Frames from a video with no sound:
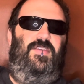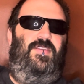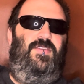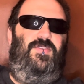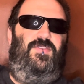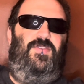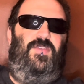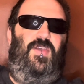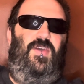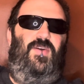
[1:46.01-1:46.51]

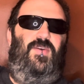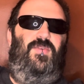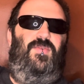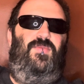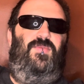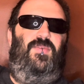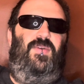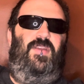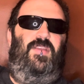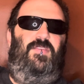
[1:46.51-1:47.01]

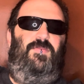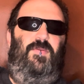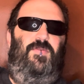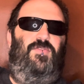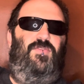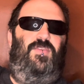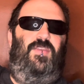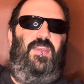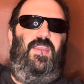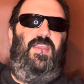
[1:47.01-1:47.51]
So,
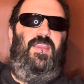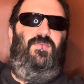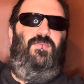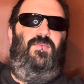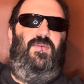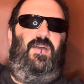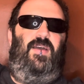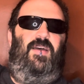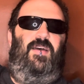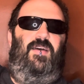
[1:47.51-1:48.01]
especially
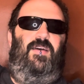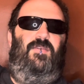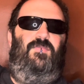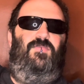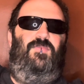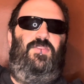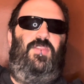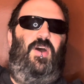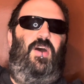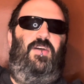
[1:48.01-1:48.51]

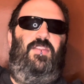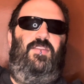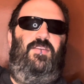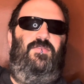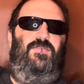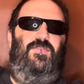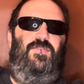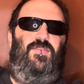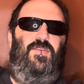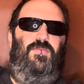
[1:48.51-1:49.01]
with the audio
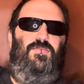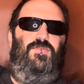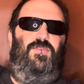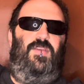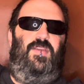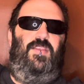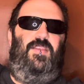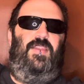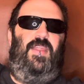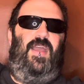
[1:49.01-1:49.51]

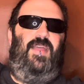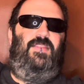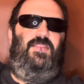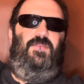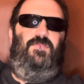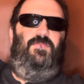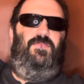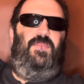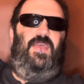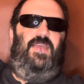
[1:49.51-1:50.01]
description
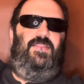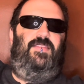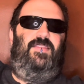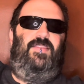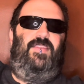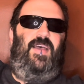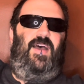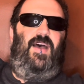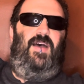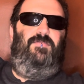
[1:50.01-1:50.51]
at the
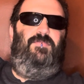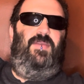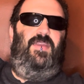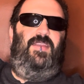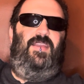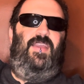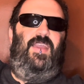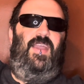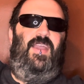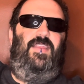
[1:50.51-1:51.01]
top,
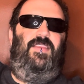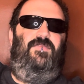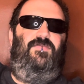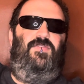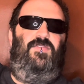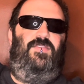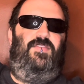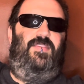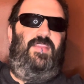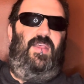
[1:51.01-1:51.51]
it kind of
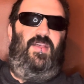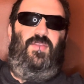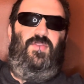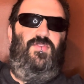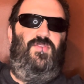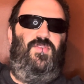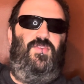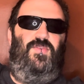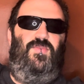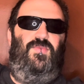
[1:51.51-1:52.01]
just tells
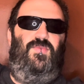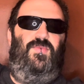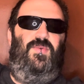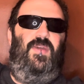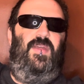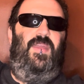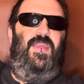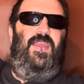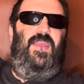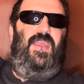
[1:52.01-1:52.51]
you
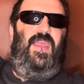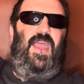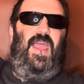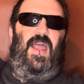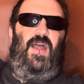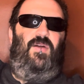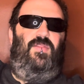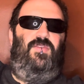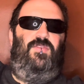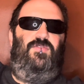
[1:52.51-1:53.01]

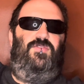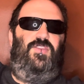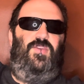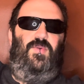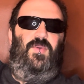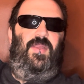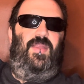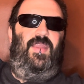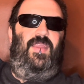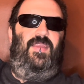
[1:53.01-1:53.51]
how they're
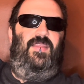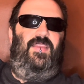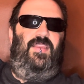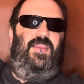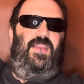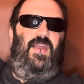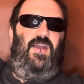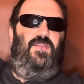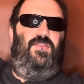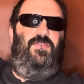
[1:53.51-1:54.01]
doing it and
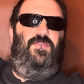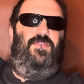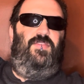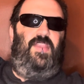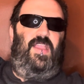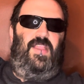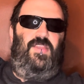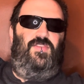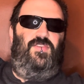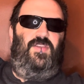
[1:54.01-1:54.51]
how they're
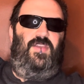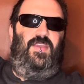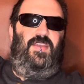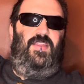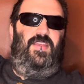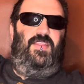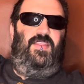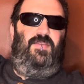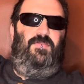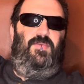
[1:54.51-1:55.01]
staging
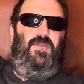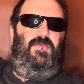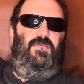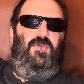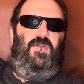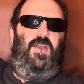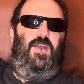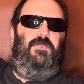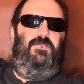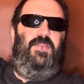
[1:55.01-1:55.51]
it, and that people
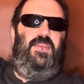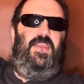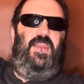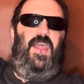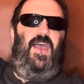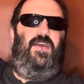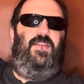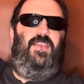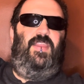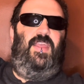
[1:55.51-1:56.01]
come in and
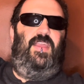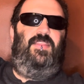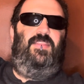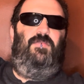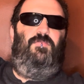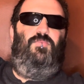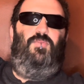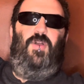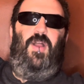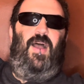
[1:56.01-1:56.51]
out and hand
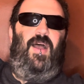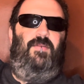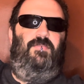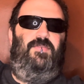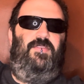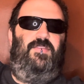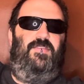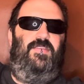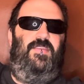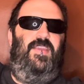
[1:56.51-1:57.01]
them
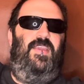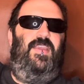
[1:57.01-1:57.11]
props.